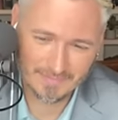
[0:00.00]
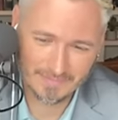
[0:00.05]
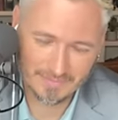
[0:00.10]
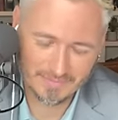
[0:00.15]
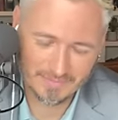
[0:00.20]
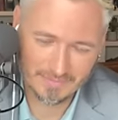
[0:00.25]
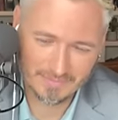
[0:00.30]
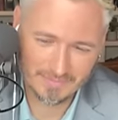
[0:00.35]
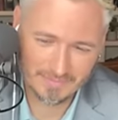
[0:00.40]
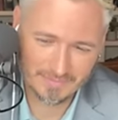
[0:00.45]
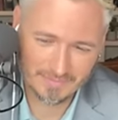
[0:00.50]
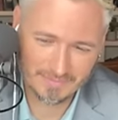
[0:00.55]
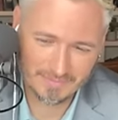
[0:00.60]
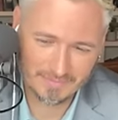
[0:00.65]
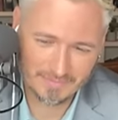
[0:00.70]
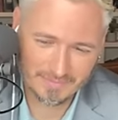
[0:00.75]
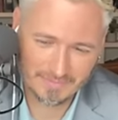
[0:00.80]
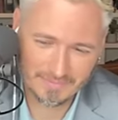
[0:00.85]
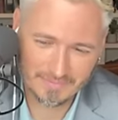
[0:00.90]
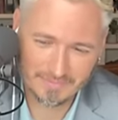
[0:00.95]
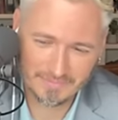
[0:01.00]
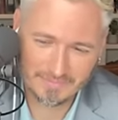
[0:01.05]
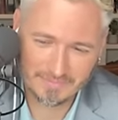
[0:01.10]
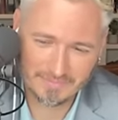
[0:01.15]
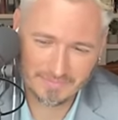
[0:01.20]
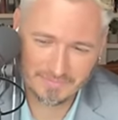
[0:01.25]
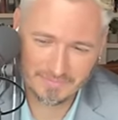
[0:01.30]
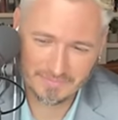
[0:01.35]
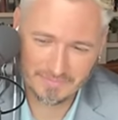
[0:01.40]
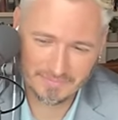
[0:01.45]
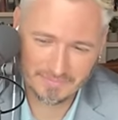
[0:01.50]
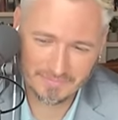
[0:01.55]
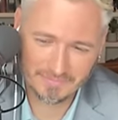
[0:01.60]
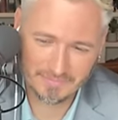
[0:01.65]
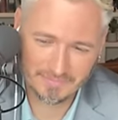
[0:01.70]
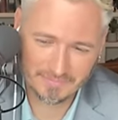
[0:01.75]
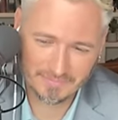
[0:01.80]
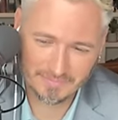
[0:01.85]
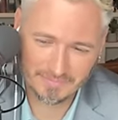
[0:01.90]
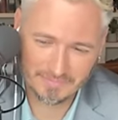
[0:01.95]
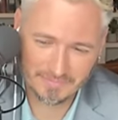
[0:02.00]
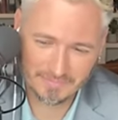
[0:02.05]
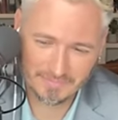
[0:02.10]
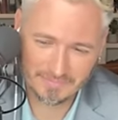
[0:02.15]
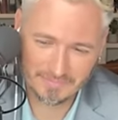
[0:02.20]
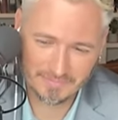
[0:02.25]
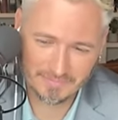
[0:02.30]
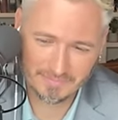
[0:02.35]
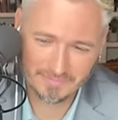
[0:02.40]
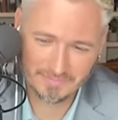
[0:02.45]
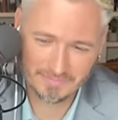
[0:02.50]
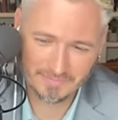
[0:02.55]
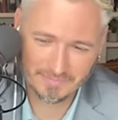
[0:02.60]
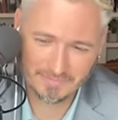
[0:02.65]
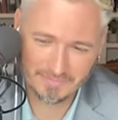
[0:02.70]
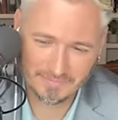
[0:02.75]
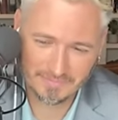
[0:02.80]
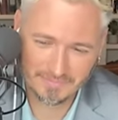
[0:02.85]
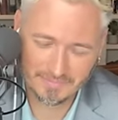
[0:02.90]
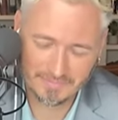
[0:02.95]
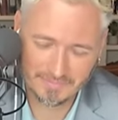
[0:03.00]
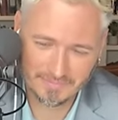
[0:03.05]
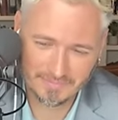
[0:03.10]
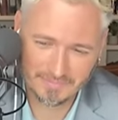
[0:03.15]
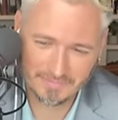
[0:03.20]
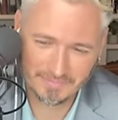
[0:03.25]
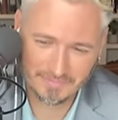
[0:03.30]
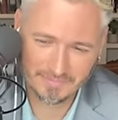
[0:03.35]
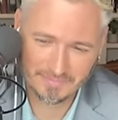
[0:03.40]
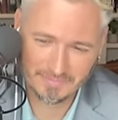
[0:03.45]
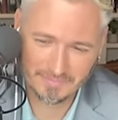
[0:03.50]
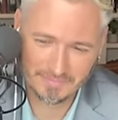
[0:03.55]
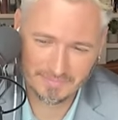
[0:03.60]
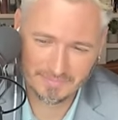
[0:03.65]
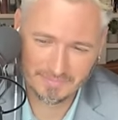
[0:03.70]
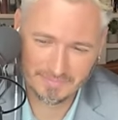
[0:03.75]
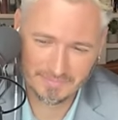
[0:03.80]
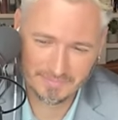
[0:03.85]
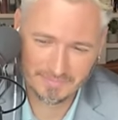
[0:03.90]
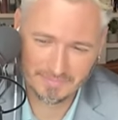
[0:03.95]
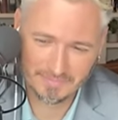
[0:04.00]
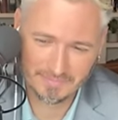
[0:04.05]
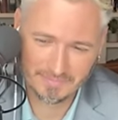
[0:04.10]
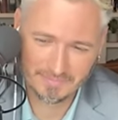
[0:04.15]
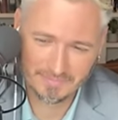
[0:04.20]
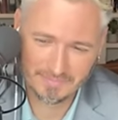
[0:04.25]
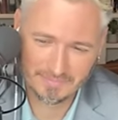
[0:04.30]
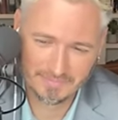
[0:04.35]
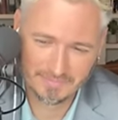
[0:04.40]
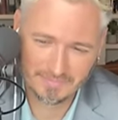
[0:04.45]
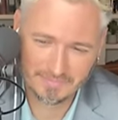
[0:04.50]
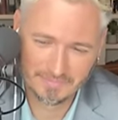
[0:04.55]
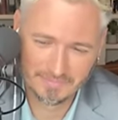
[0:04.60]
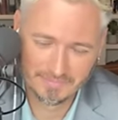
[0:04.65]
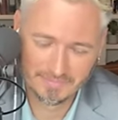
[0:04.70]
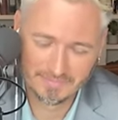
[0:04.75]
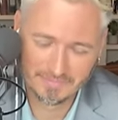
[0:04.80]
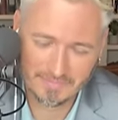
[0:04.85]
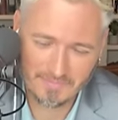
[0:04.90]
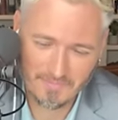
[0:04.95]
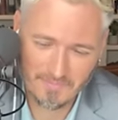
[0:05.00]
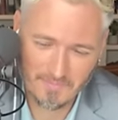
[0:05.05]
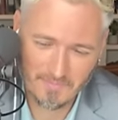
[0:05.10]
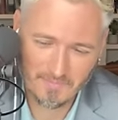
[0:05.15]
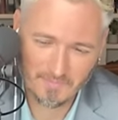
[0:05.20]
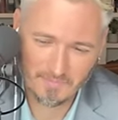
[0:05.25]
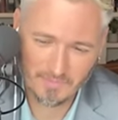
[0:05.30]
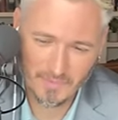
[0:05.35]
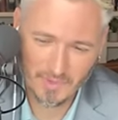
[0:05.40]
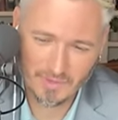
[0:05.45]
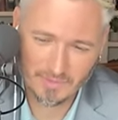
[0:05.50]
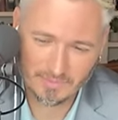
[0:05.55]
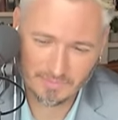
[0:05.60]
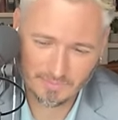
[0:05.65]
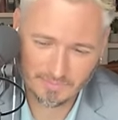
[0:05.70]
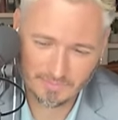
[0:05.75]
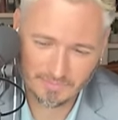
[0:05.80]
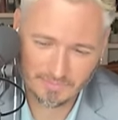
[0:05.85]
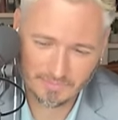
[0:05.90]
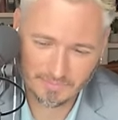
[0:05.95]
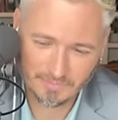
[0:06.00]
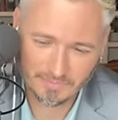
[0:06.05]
(not speaking)